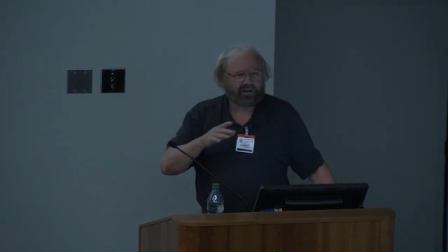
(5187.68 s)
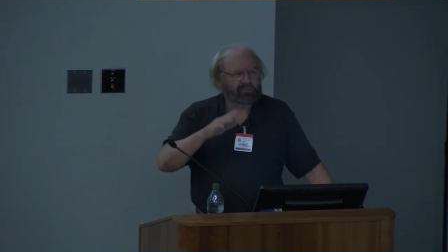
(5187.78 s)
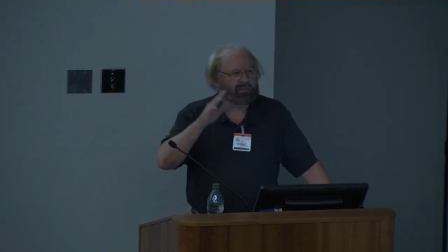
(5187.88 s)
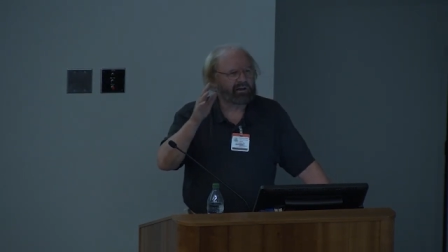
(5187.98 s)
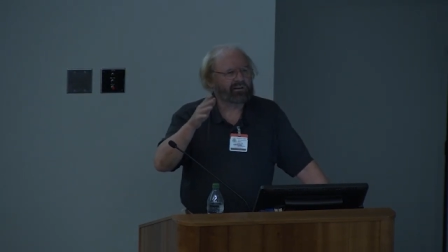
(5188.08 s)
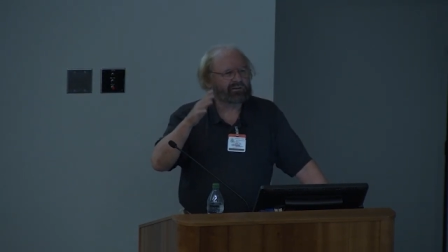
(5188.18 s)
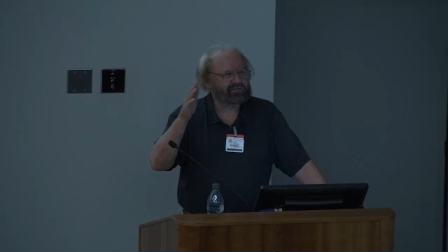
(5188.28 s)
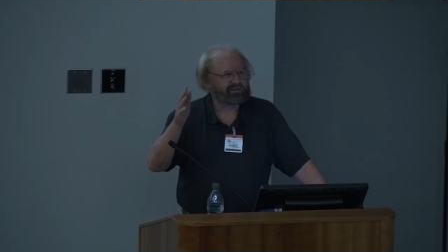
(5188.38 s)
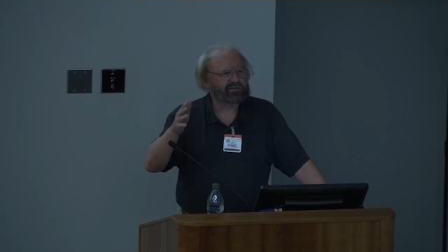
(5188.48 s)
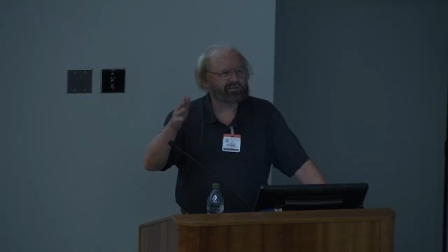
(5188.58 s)
start making
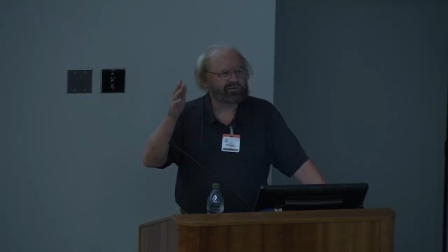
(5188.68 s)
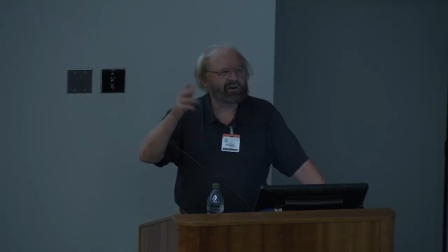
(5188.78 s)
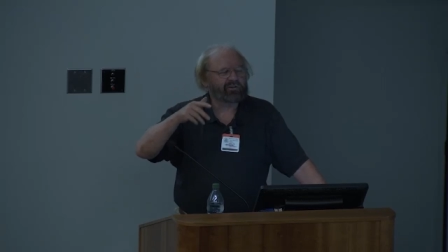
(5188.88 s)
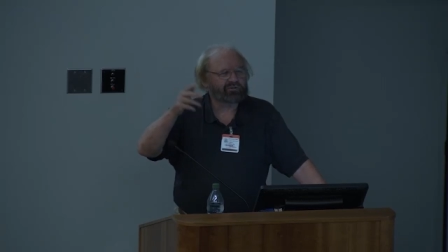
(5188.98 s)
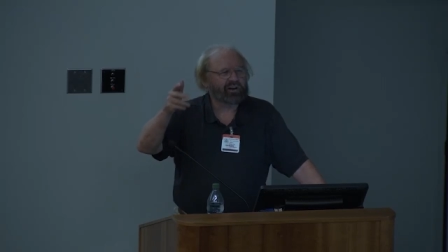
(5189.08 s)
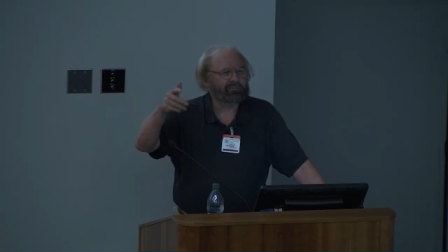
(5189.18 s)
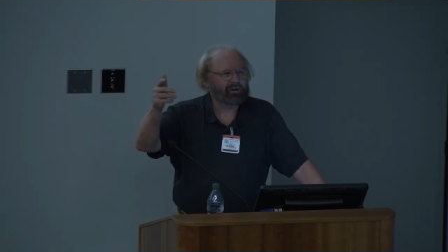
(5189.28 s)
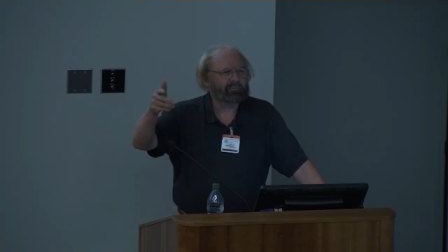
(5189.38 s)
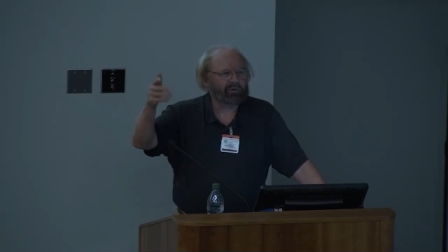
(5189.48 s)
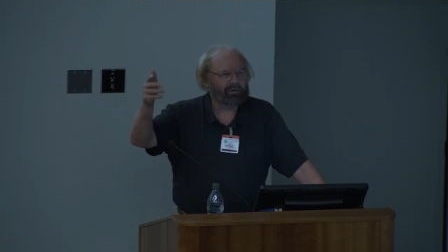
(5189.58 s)
decisions, you can't train
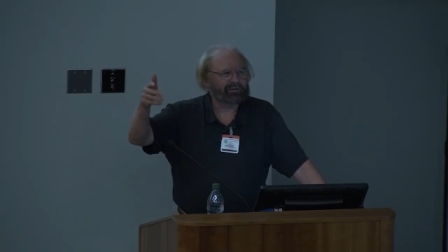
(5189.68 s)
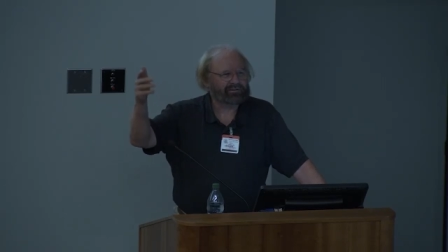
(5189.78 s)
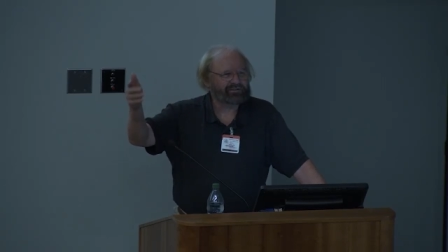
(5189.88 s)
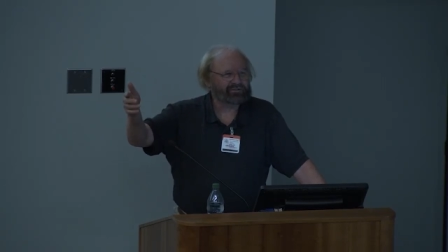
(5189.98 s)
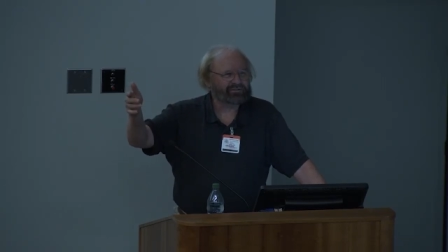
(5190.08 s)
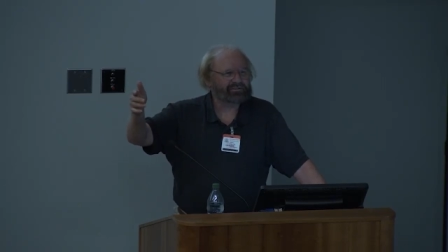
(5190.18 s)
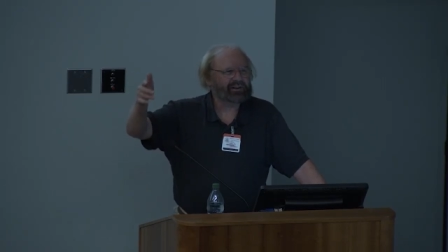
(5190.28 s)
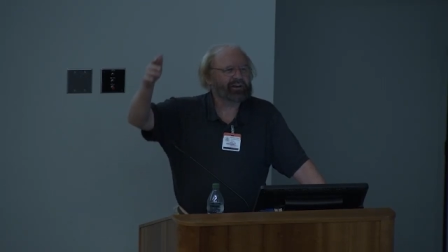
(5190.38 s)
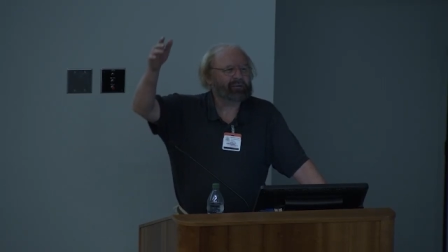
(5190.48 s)
people to make decisions